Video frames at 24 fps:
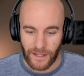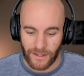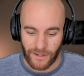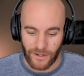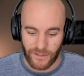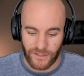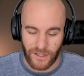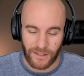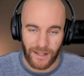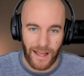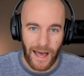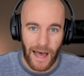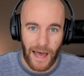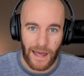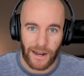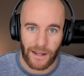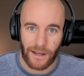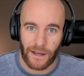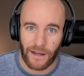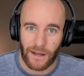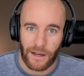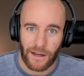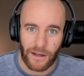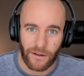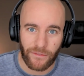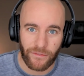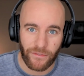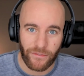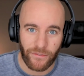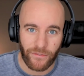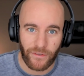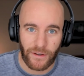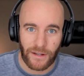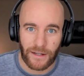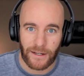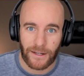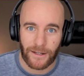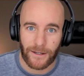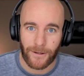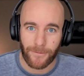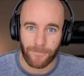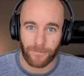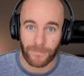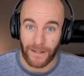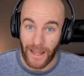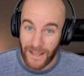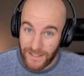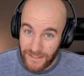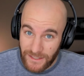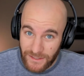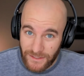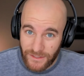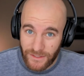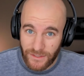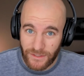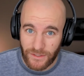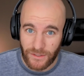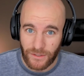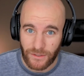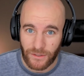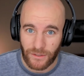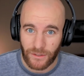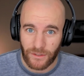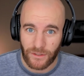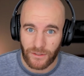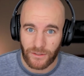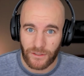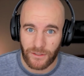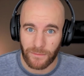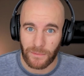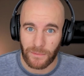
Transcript: There's a lot of lessons to